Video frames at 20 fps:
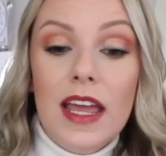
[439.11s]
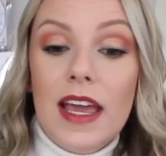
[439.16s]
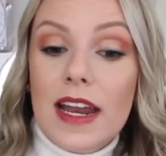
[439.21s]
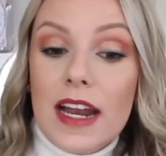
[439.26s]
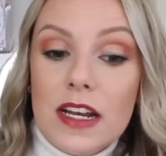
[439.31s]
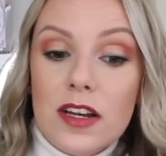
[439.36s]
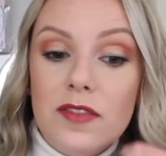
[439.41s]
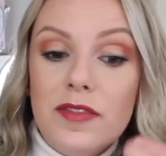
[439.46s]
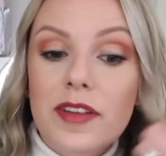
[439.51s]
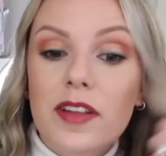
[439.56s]

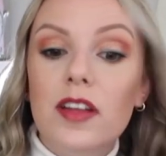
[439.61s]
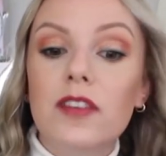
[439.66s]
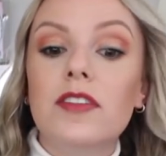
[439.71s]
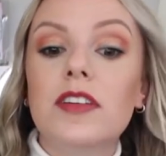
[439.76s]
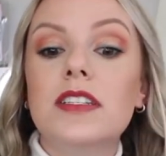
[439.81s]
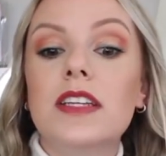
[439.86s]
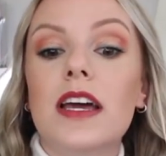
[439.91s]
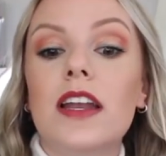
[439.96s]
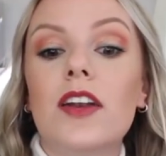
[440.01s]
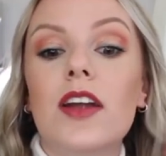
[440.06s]
And I don't feel
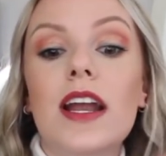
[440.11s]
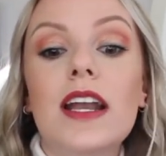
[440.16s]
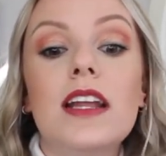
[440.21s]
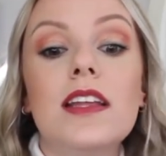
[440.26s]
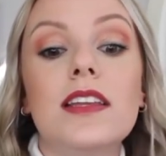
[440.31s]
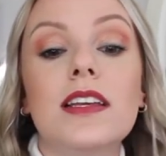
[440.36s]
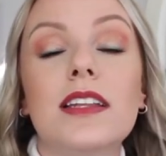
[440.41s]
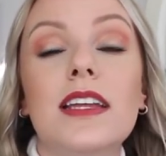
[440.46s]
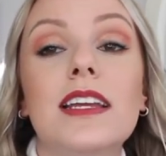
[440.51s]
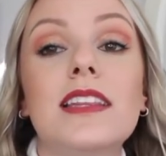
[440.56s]
overdone or
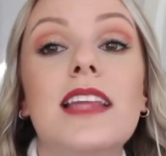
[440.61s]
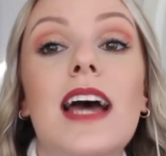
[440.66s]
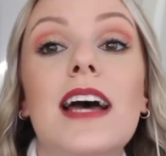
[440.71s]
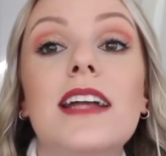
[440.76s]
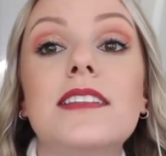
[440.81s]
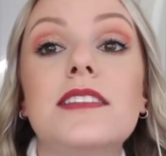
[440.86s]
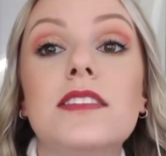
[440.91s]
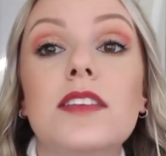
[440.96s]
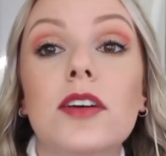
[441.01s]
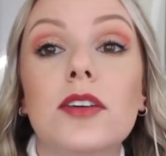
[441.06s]
anything like
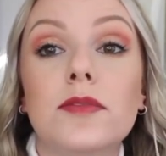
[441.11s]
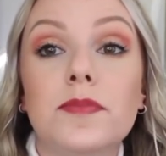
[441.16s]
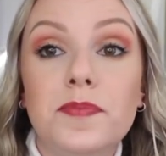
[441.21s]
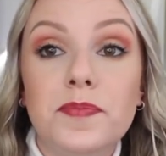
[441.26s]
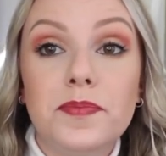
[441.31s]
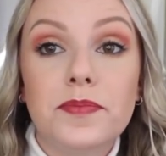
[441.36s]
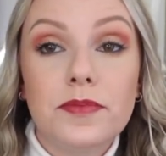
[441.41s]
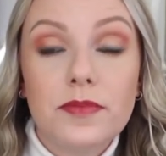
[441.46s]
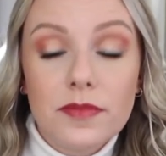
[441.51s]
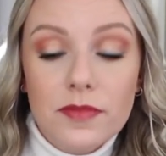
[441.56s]
that.
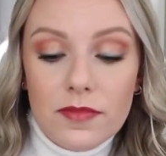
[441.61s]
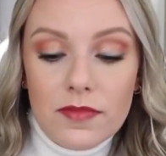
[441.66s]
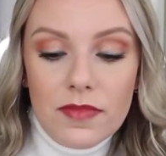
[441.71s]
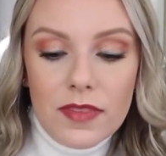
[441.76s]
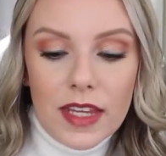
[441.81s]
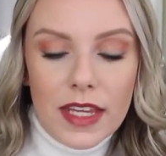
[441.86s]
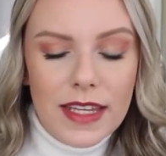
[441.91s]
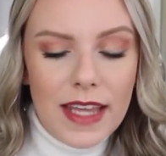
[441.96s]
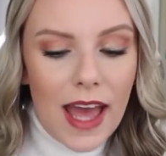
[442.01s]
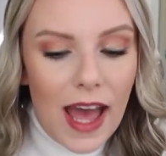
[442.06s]
So
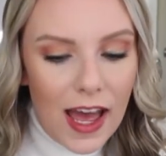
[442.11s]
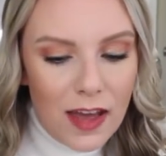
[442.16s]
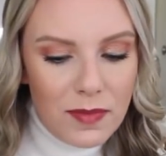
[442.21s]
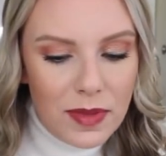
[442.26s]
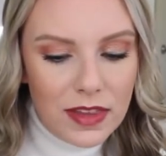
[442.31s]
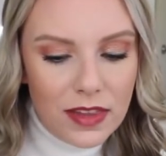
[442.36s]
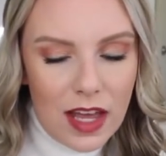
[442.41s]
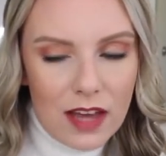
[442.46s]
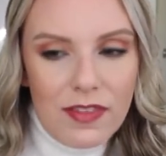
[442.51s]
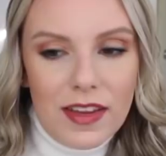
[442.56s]
yeah, I've
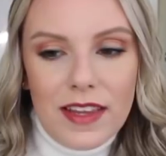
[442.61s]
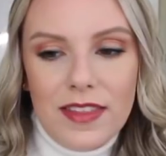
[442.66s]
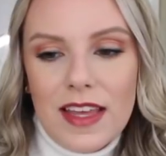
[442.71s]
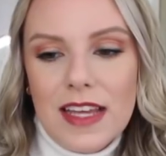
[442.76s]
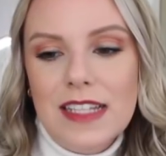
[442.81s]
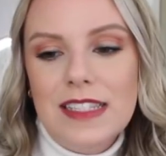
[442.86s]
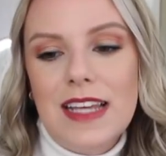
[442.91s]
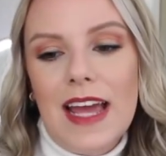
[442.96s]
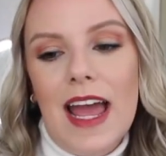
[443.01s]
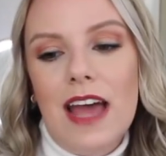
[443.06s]
been loving
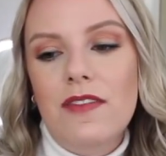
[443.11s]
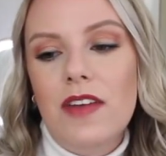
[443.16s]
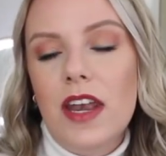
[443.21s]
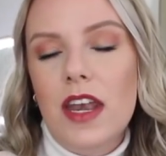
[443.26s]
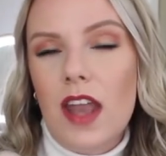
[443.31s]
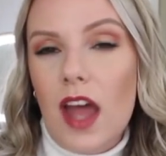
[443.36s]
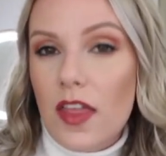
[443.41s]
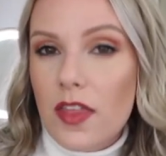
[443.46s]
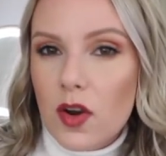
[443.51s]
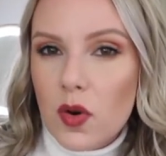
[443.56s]
this. I have
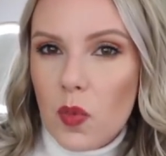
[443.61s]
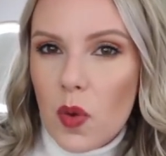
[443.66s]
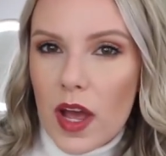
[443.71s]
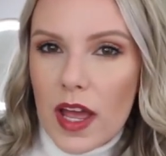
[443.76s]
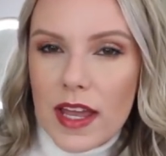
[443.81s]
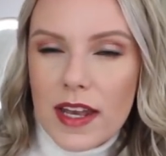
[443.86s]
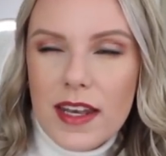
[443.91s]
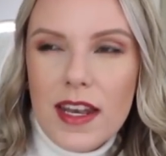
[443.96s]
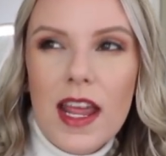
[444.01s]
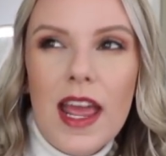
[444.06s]
another
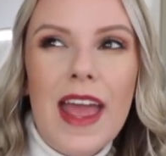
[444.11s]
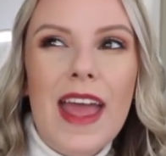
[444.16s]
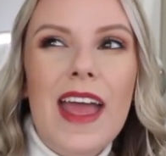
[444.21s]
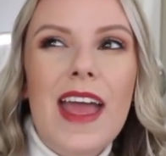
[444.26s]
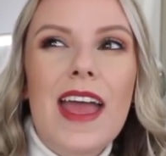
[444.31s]
one